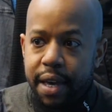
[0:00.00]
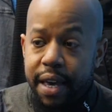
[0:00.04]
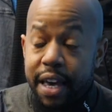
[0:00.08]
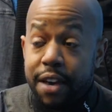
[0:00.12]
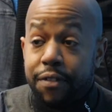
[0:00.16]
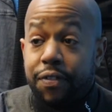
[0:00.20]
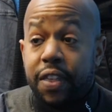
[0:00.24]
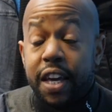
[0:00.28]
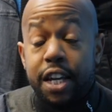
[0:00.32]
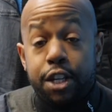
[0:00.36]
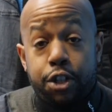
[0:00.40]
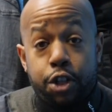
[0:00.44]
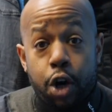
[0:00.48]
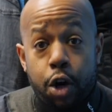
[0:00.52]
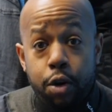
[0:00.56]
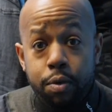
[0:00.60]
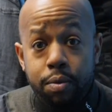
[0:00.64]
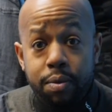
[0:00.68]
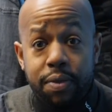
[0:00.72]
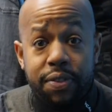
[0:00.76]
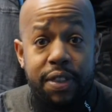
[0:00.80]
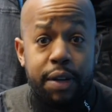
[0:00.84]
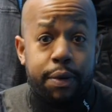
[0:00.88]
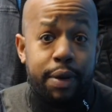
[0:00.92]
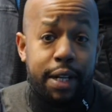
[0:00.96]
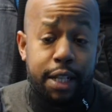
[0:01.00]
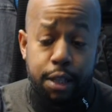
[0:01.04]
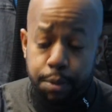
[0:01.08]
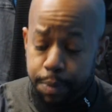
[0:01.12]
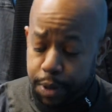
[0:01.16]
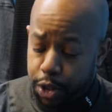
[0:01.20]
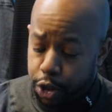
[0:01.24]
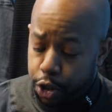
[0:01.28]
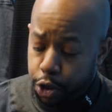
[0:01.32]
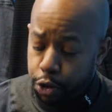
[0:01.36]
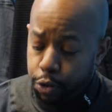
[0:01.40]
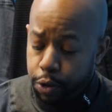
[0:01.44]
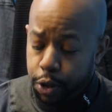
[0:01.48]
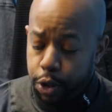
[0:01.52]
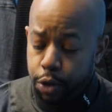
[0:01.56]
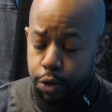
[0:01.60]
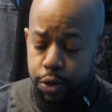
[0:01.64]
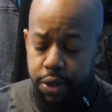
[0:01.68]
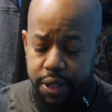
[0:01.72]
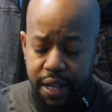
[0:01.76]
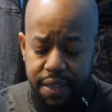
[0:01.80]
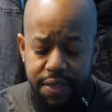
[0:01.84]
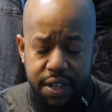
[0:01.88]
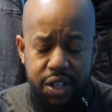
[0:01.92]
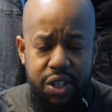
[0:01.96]
If they don't, they're a little bit too
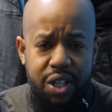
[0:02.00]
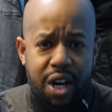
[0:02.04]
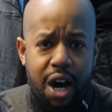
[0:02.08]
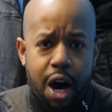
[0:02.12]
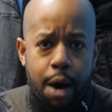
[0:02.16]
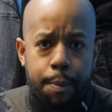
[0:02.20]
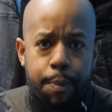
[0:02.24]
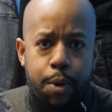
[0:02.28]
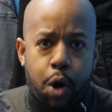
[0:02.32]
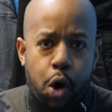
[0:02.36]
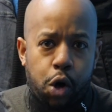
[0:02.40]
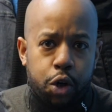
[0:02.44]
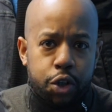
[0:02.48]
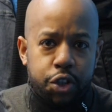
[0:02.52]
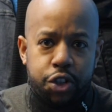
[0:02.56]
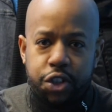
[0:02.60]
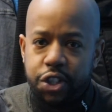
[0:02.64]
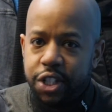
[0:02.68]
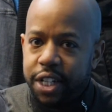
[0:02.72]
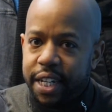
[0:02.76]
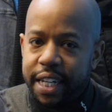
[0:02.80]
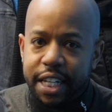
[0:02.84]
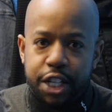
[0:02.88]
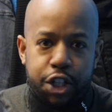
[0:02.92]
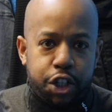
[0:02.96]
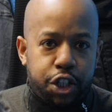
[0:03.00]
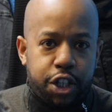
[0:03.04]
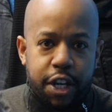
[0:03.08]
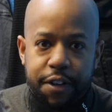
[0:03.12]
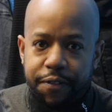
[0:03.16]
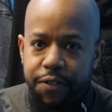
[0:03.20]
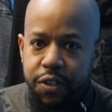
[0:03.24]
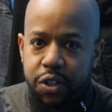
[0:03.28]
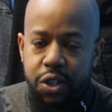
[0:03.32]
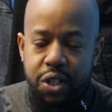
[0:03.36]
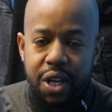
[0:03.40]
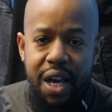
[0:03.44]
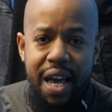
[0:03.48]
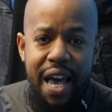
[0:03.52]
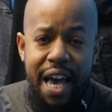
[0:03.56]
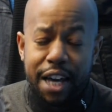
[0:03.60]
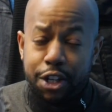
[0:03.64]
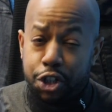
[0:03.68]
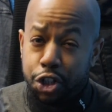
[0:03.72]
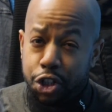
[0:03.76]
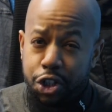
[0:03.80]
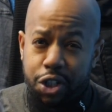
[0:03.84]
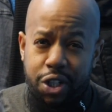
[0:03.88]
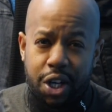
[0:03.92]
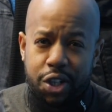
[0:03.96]
loose, and this cup constantly shifts and
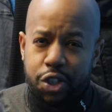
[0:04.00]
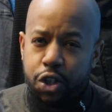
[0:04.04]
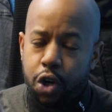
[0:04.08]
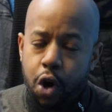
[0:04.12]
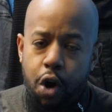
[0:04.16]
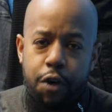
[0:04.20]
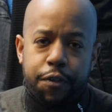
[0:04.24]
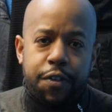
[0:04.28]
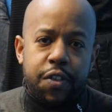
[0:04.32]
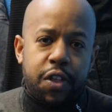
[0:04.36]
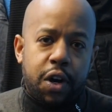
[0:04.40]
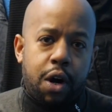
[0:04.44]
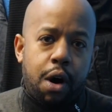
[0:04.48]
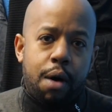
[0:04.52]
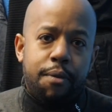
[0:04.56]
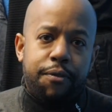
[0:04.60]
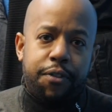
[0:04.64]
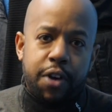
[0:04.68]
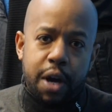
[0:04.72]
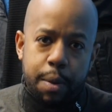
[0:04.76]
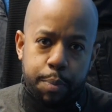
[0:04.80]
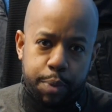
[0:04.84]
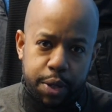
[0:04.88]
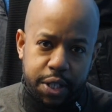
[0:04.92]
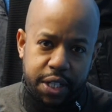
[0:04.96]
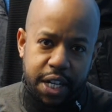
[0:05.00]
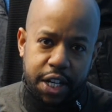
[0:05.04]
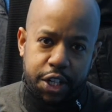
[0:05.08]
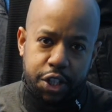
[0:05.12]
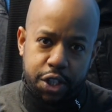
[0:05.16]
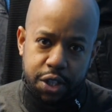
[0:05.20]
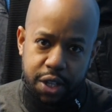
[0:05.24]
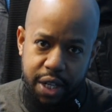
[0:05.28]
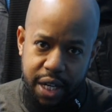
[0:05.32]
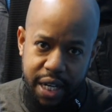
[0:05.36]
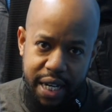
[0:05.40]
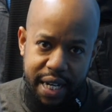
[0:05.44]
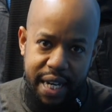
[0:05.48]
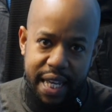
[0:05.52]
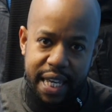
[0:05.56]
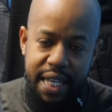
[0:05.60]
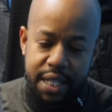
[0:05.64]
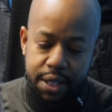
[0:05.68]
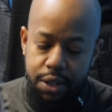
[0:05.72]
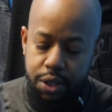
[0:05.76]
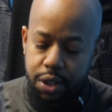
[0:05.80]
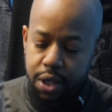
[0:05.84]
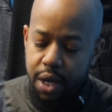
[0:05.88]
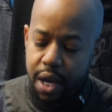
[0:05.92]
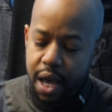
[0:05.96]
just doesn't offer the comfort and protection that it
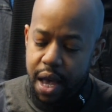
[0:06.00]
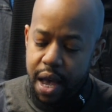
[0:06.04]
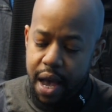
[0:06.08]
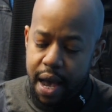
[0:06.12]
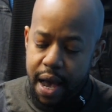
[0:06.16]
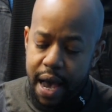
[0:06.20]
needs.